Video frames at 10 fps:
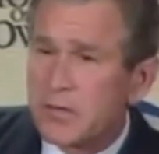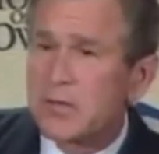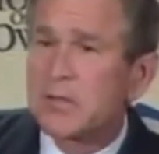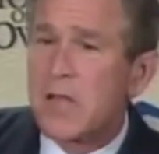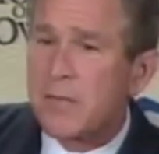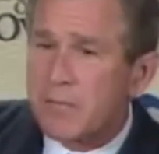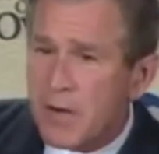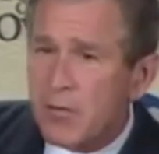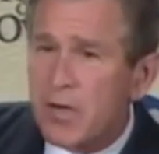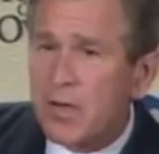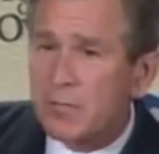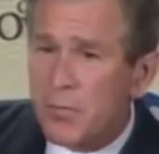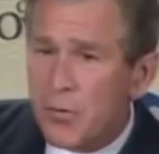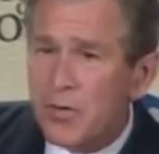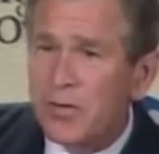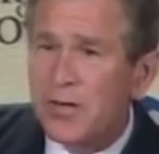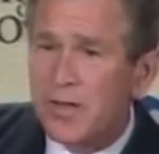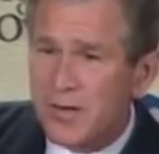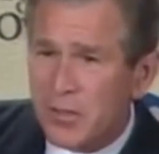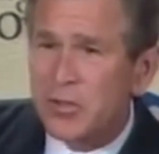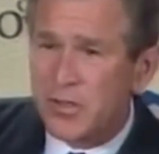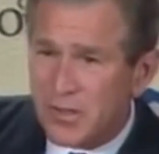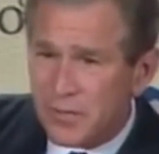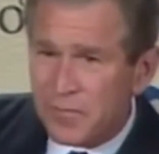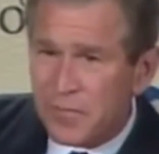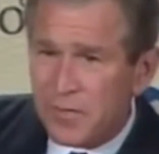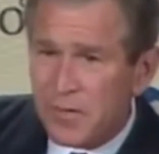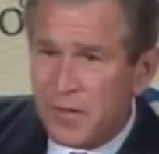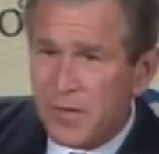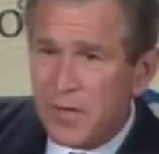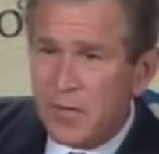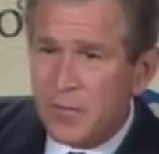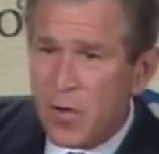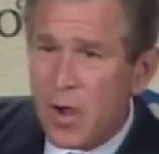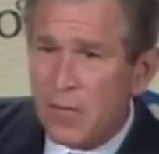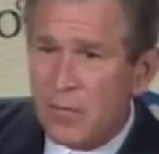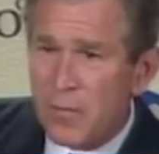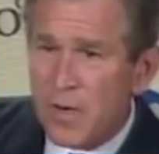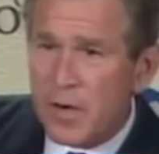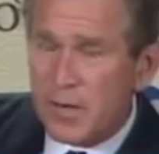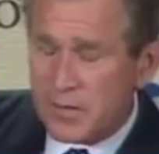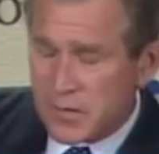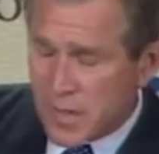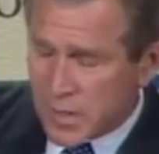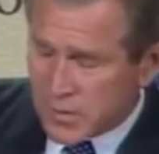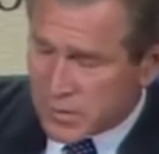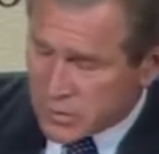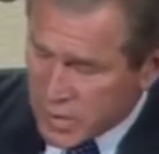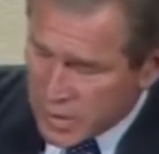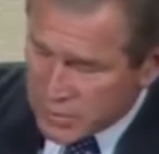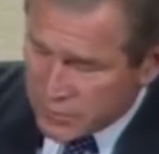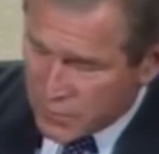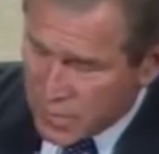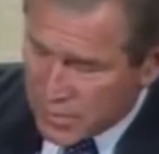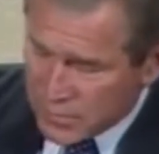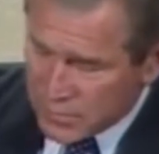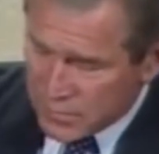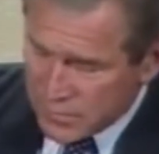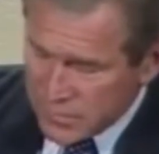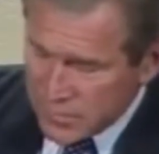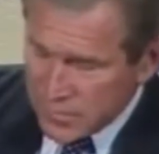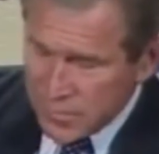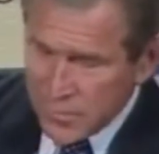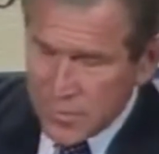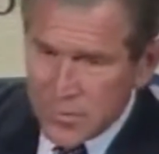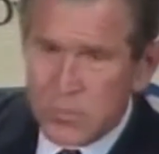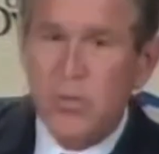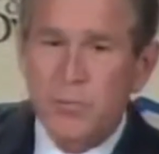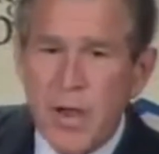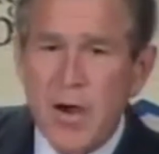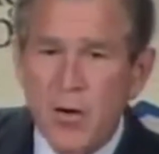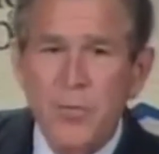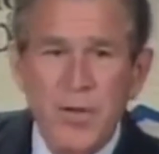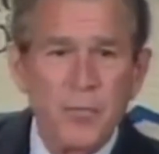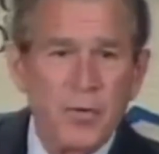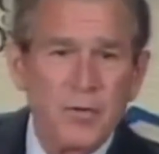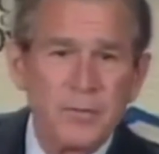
This is a very important initiative for all of Americans. See it as a chance for us to empower people.